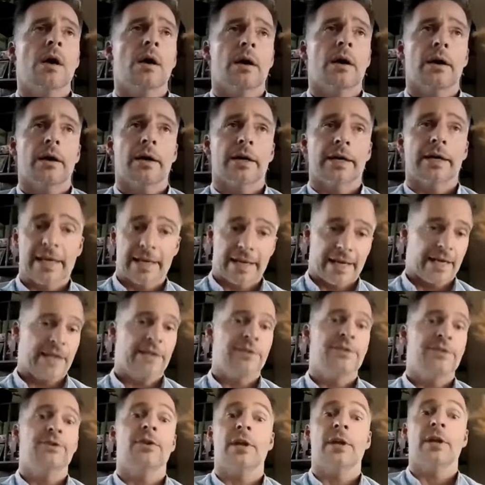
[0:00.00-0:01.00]
getting
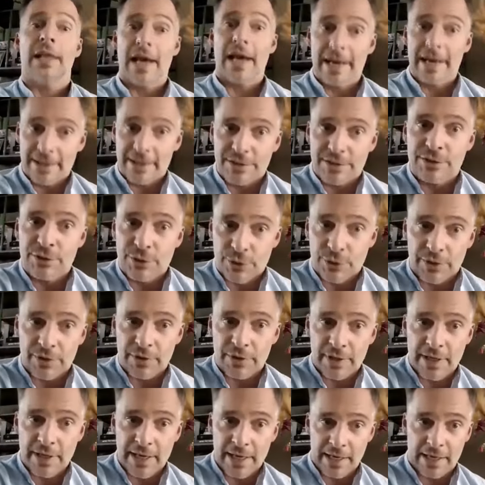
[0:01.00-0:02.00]
into the light during
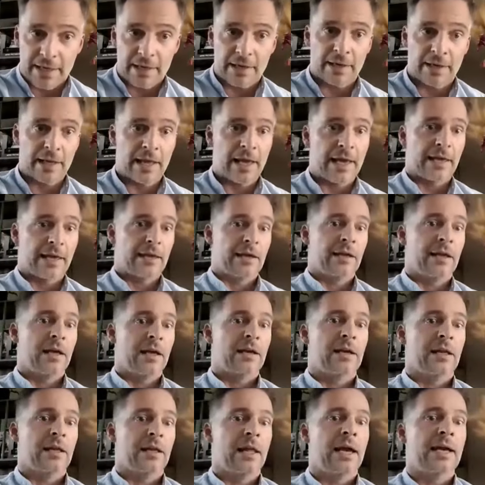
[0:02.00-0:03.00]
the day, like a
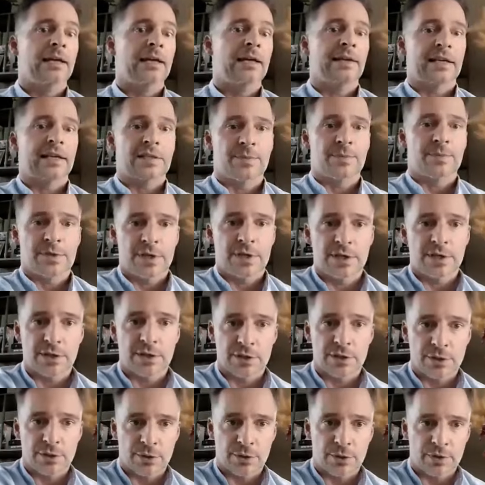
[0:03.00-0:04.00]
lot of light
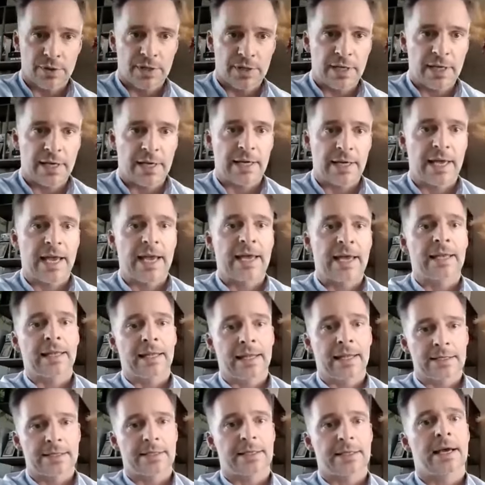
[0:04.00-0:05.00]
exposition during the day and
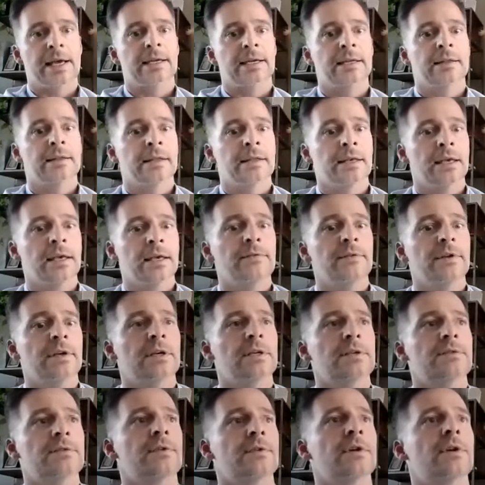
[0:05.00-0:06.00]
less light in the
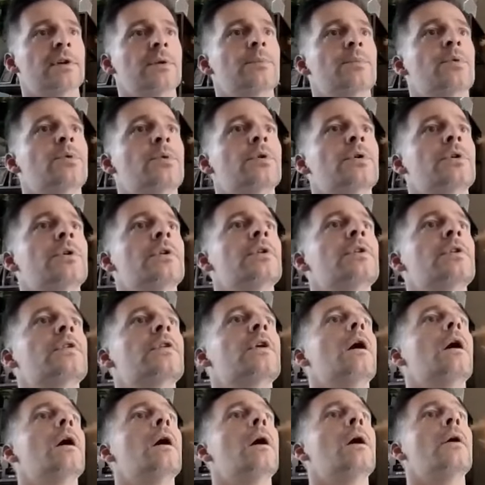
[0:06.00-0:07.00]
evening is very important.
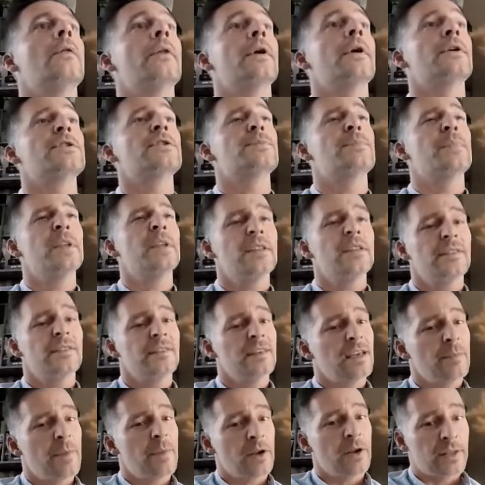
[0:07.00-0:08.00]
There's been a
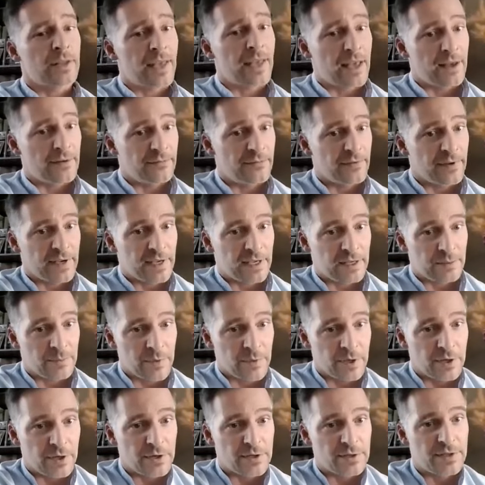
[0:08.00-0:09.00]
thing about caffeine,
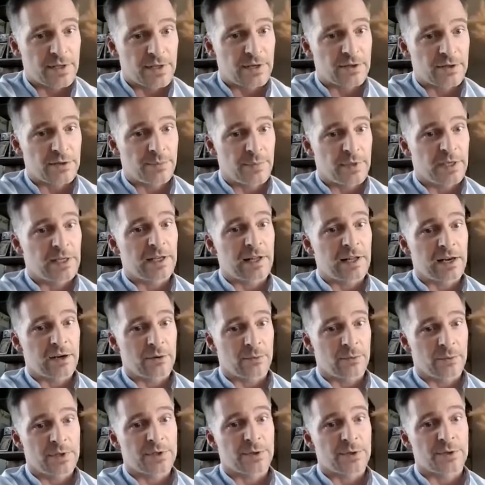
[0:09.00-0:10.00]
because there's been a lot
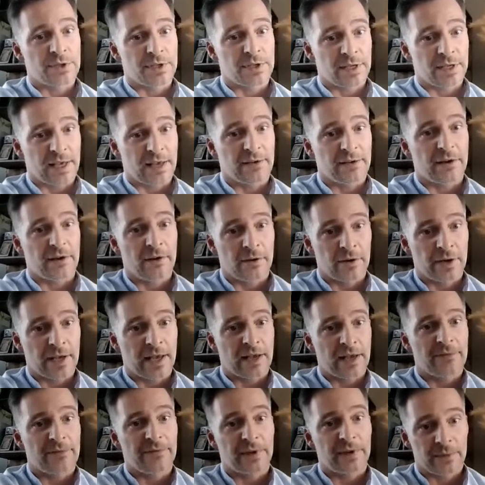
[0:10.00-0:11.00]
of research on
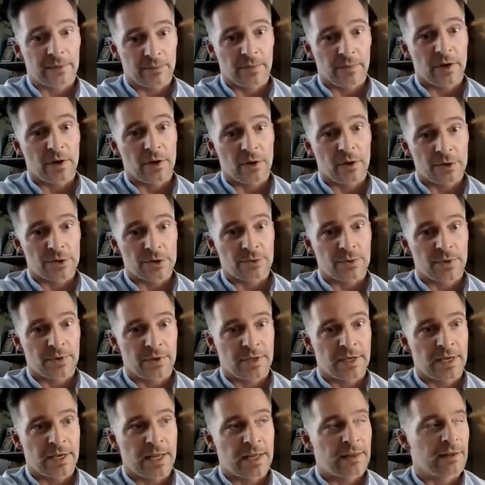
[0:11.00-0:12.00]
caffeine also in
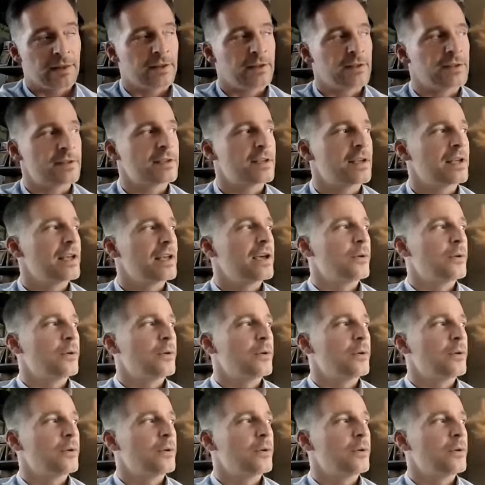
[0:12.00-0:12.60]
the Netherlands,